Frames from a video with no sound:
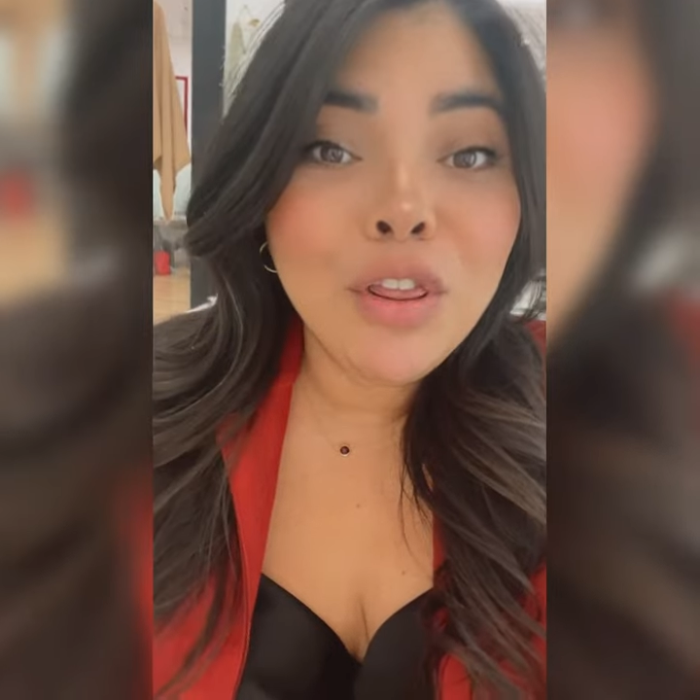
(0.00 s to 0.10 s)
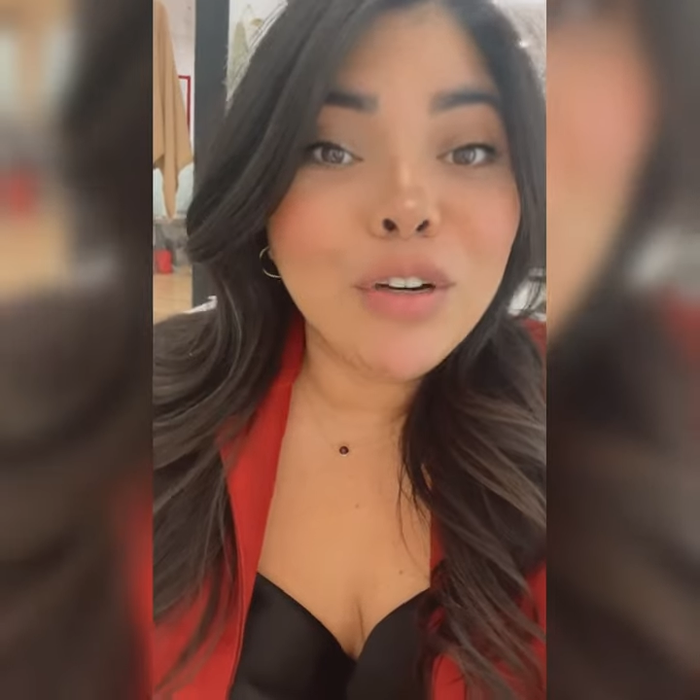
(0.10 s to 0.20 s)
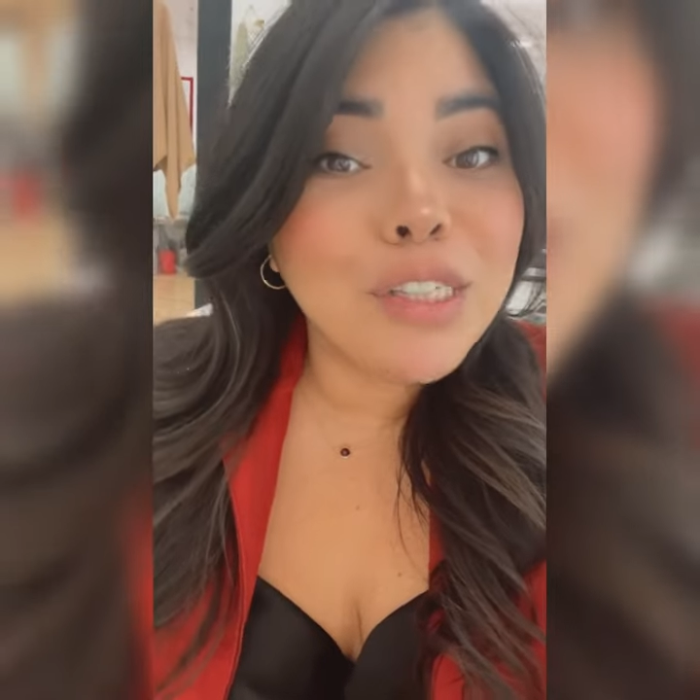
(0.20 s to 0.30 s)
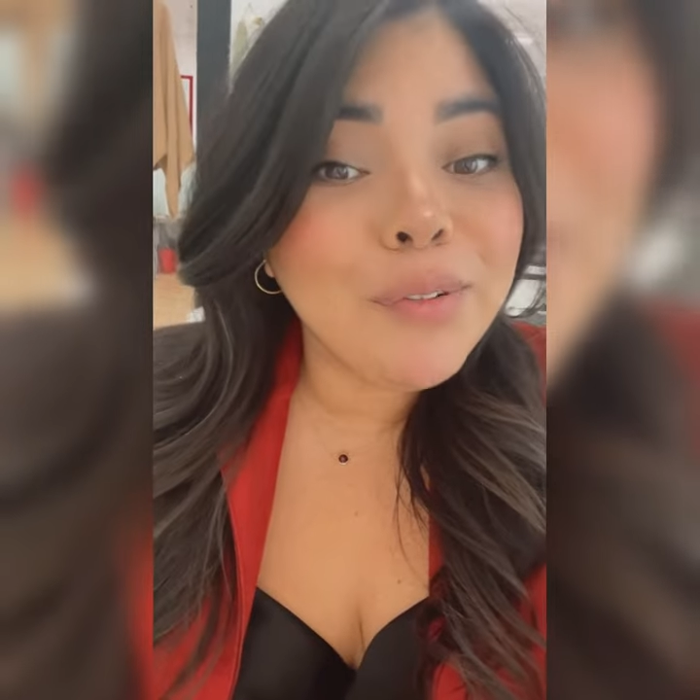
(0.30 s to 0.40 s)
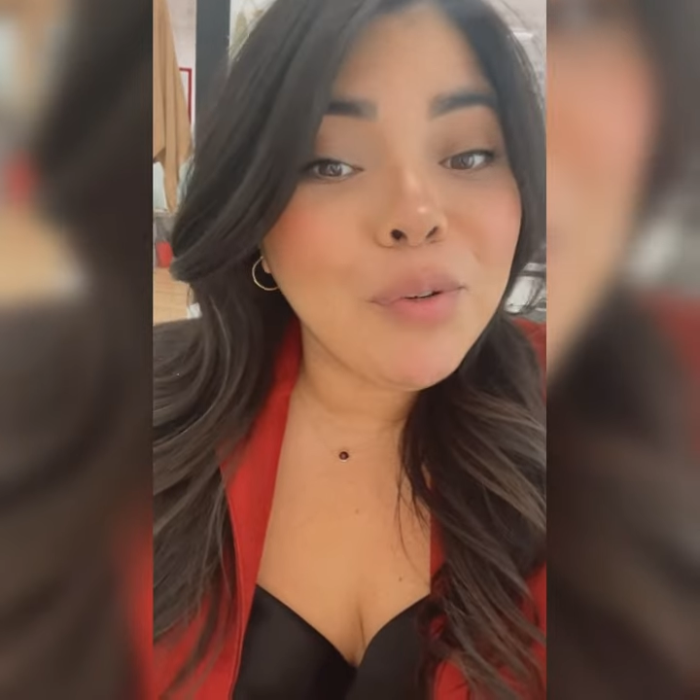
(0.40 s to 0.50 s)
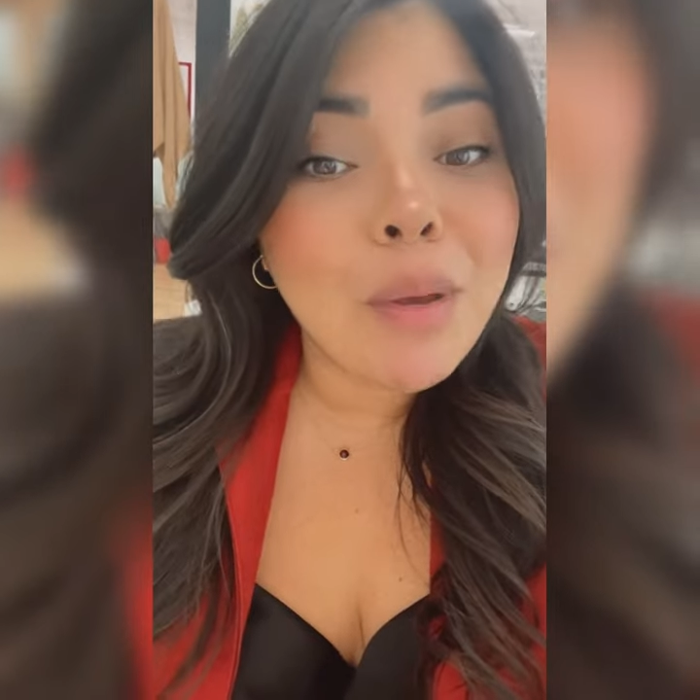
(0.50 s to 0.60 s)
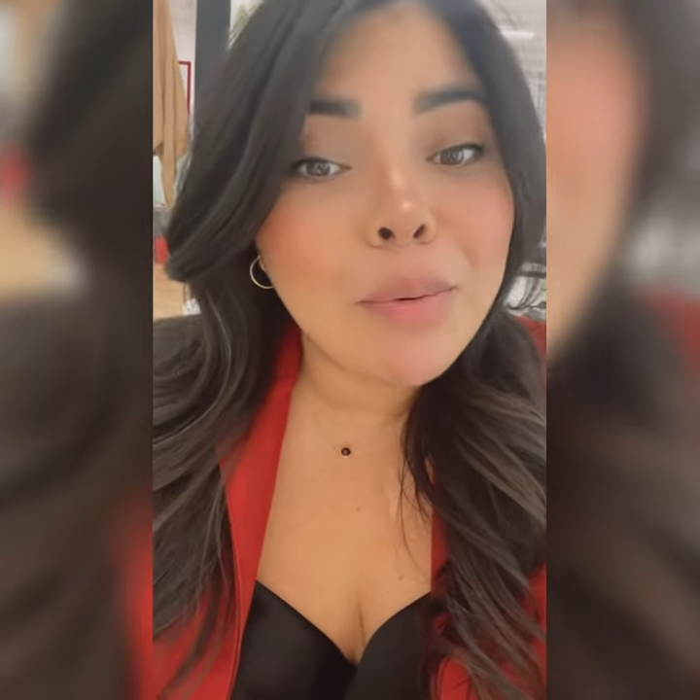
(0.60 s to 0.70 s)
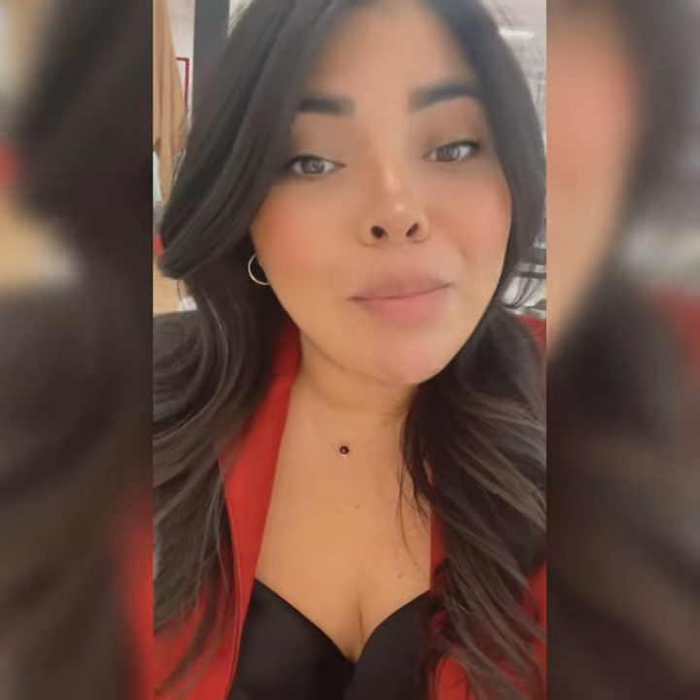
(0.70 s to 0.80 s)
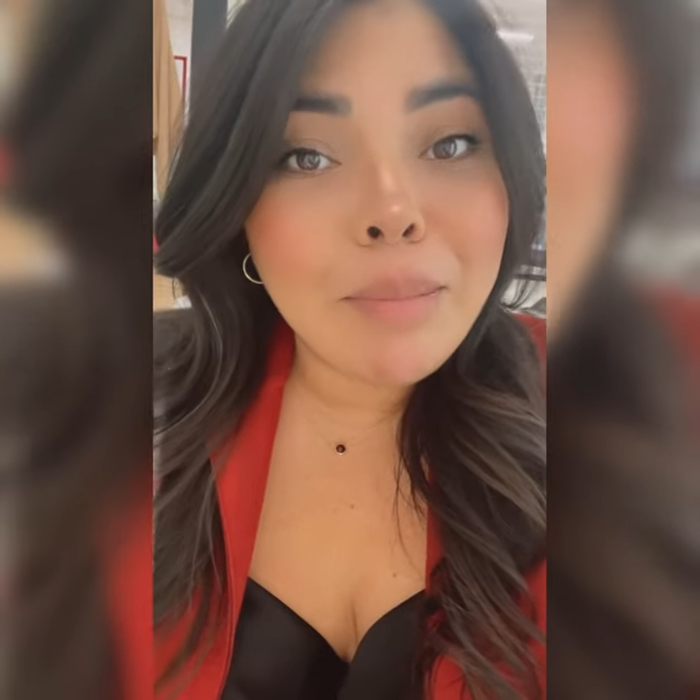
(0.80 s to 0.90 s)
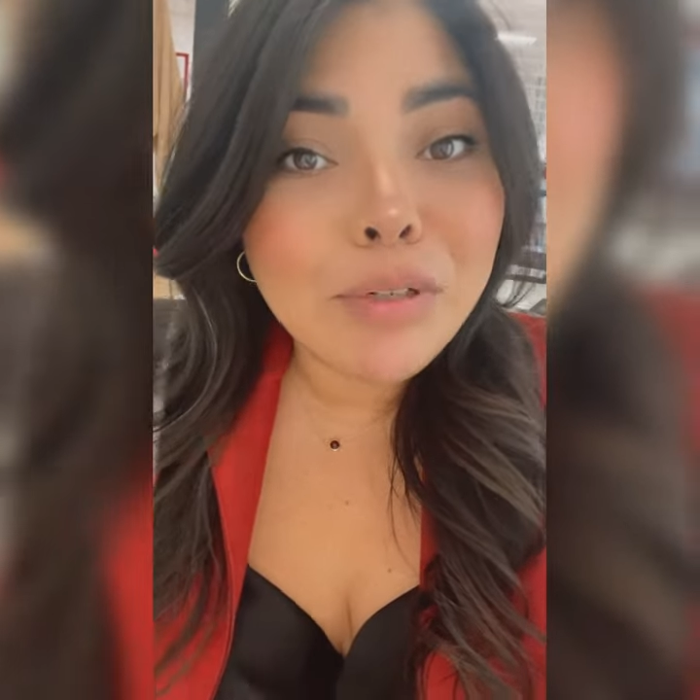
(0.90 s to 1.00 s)
Those of you
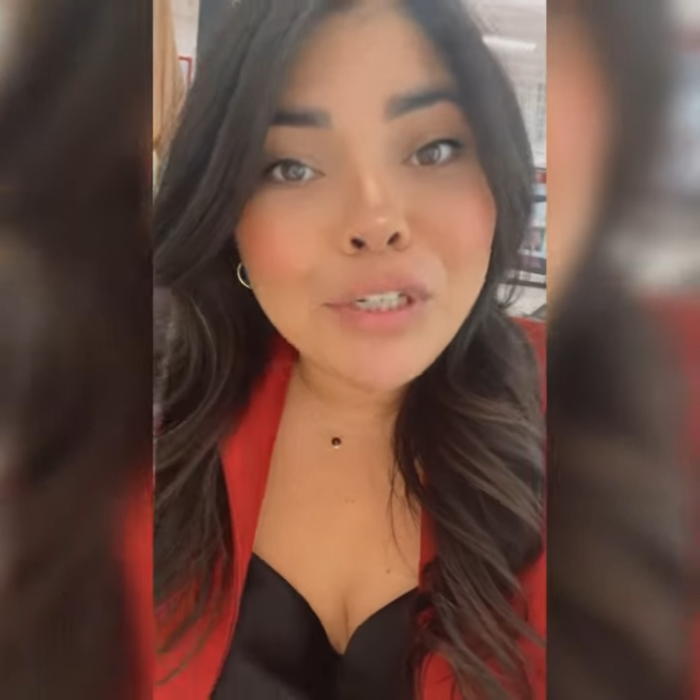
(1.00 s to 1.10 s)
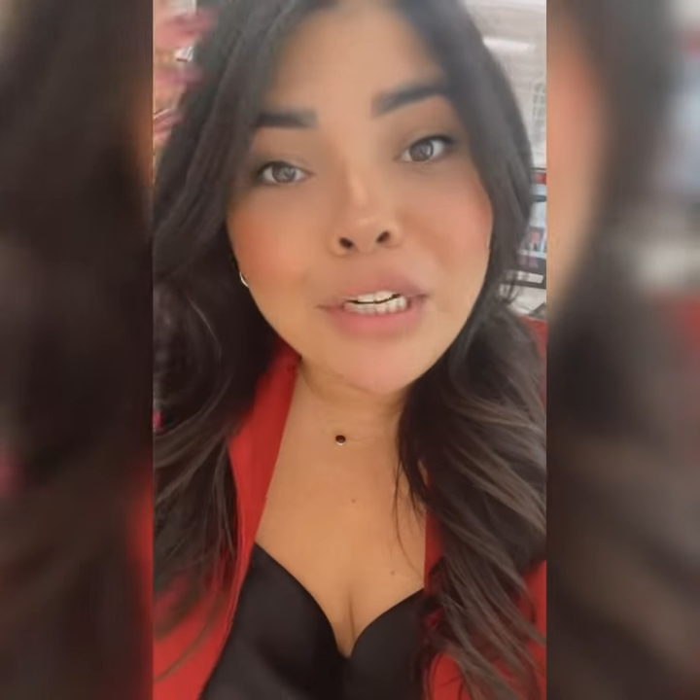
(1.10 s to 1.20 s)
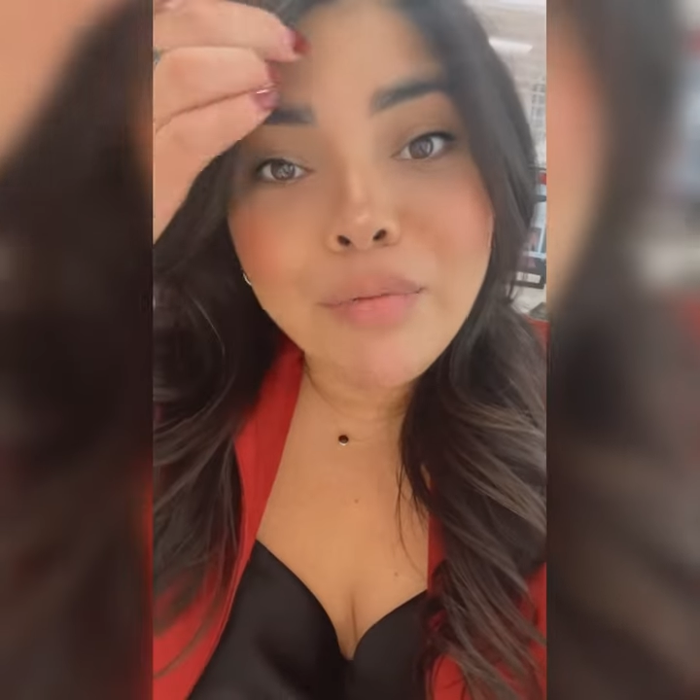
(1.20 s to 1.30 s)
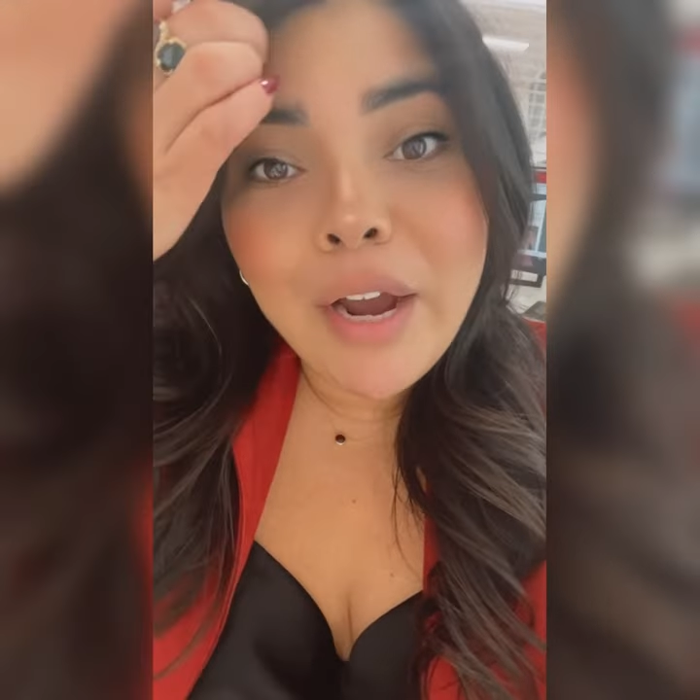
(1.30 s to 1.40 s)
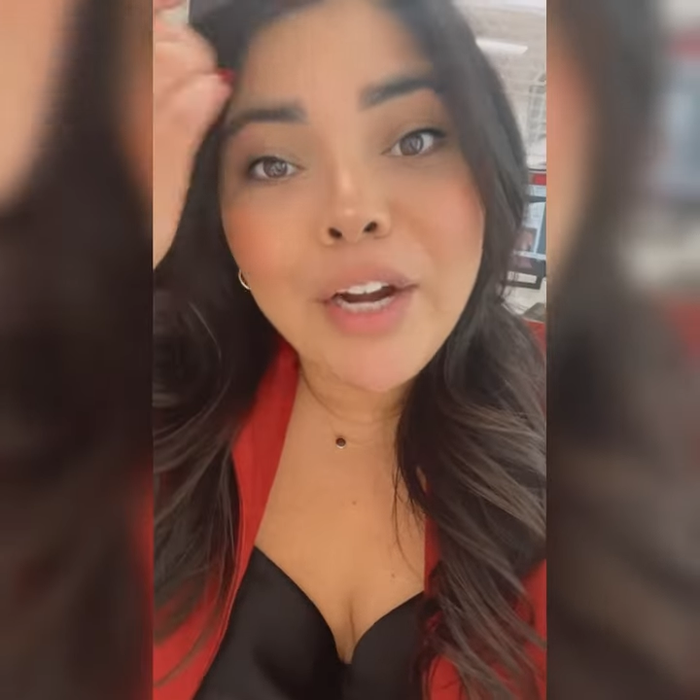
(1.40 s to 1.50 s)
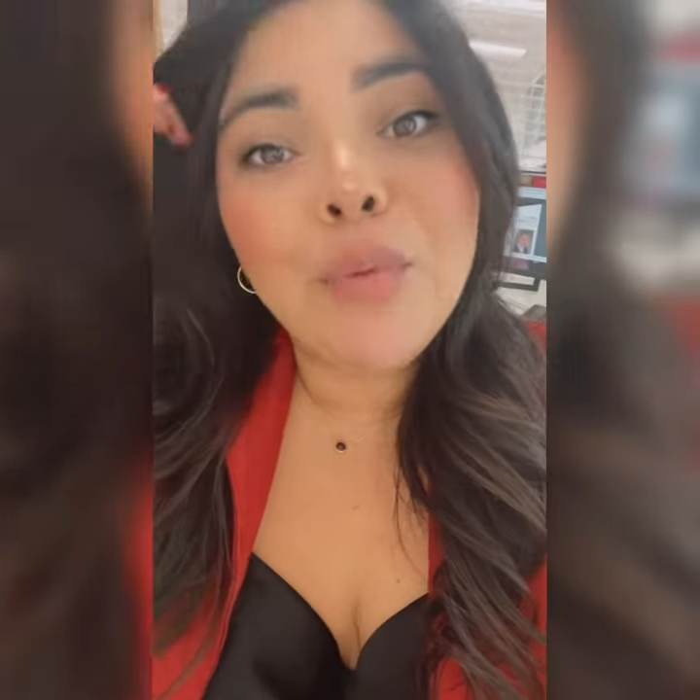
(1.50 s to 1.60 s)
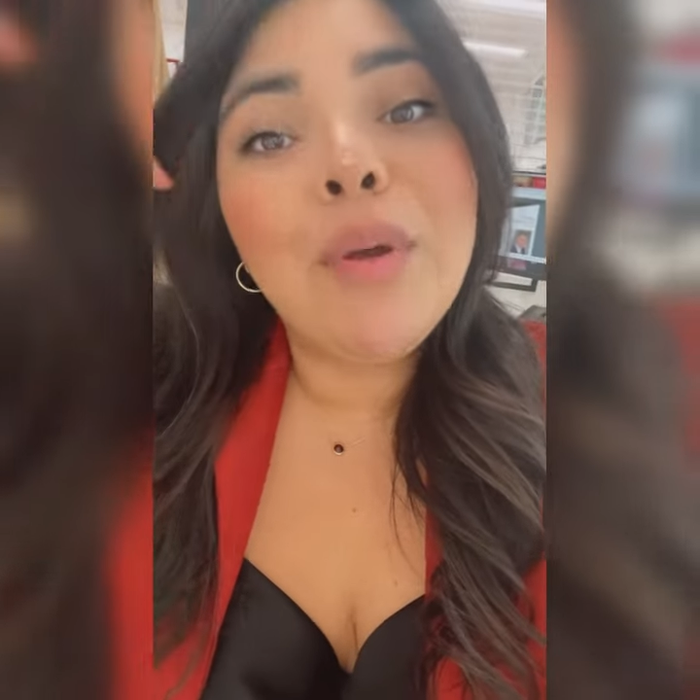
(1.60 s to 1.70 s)
may remember Steve Rider.